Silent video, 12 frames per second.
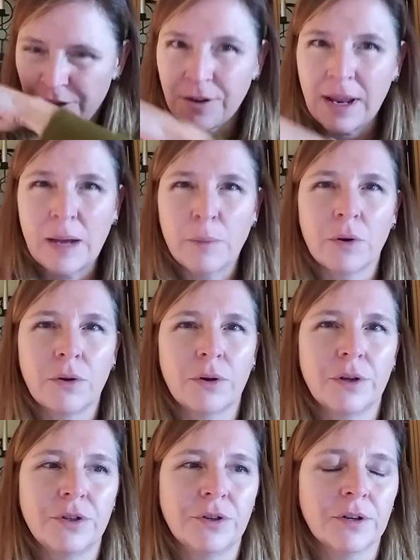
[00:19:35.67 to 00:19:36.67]
your
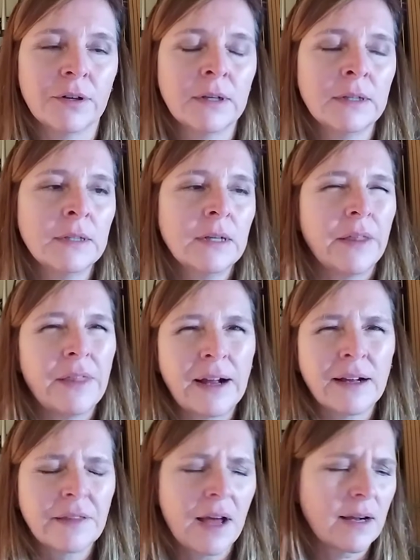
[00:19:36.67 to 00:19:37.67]
neighborhood, your
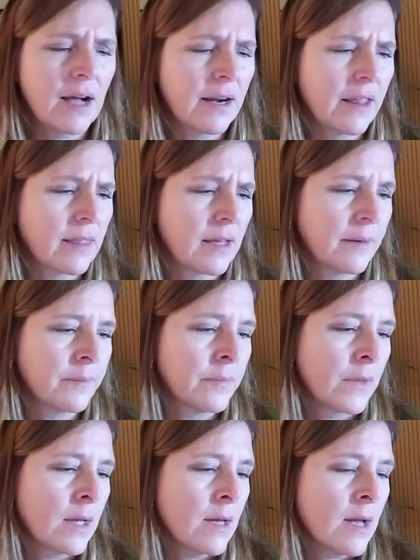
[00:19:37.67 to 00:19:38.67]
that that kind of thing,
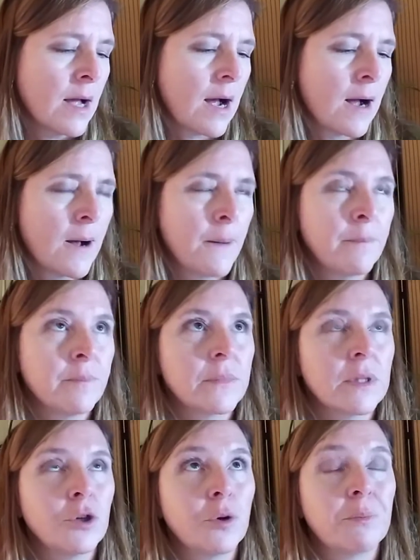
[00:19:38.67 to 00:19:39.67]
um,
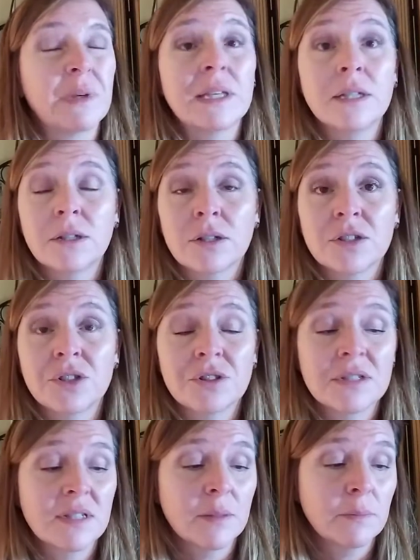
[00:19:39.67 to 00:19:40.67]
your peers, your
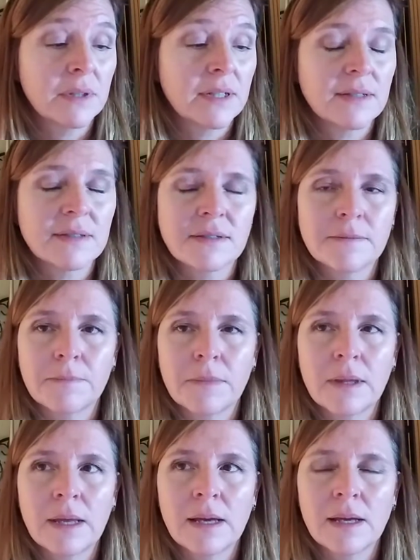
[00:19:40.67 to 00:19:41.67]
siblings,
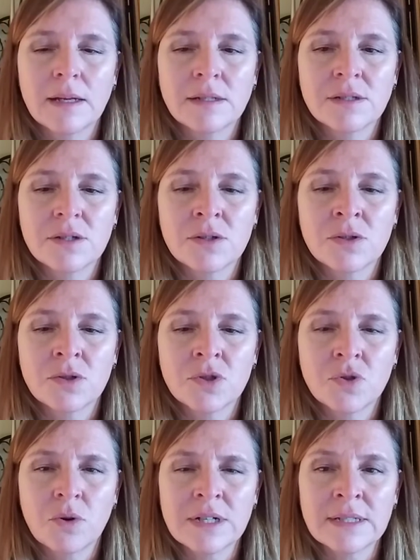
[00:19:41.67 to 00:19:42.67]
and
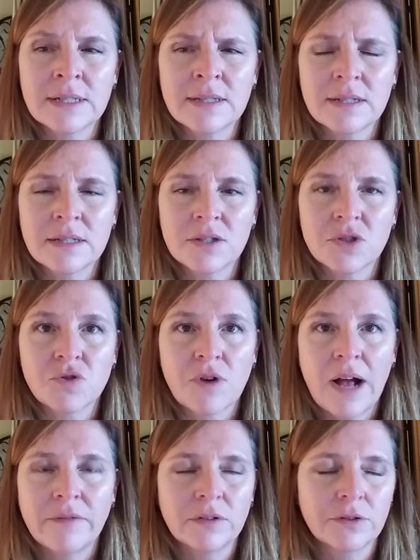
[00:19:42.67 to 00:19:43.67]
short distance
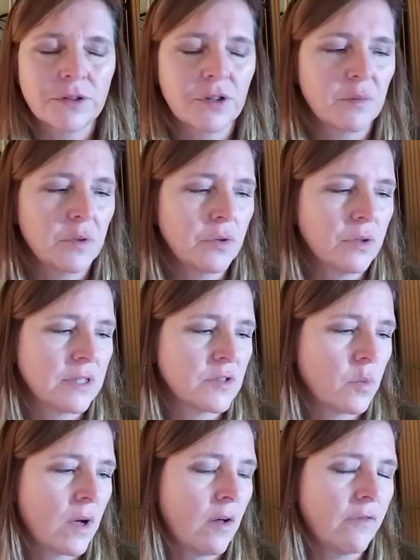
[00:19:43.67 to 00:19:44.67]
travel or commute as
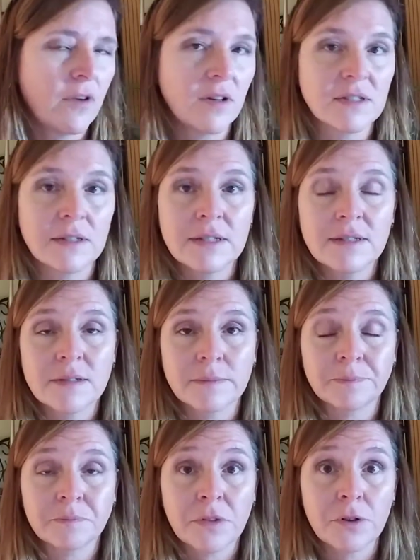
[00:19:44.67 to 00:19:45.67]
well falls in this
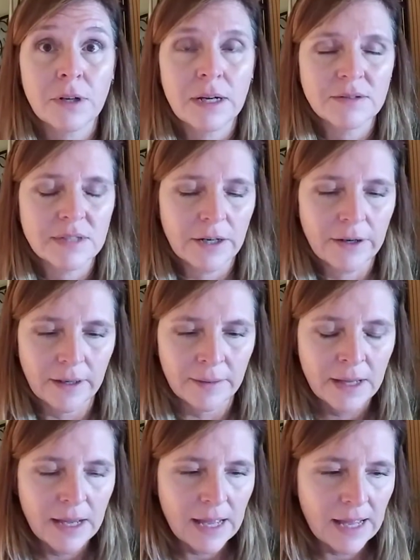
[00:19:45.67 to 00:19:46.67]
third house area.
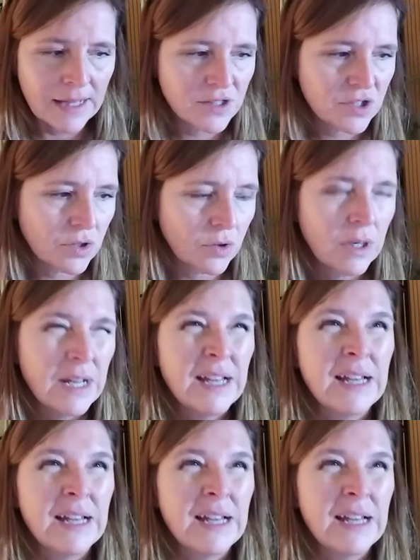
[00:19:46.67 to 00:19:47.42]
And so,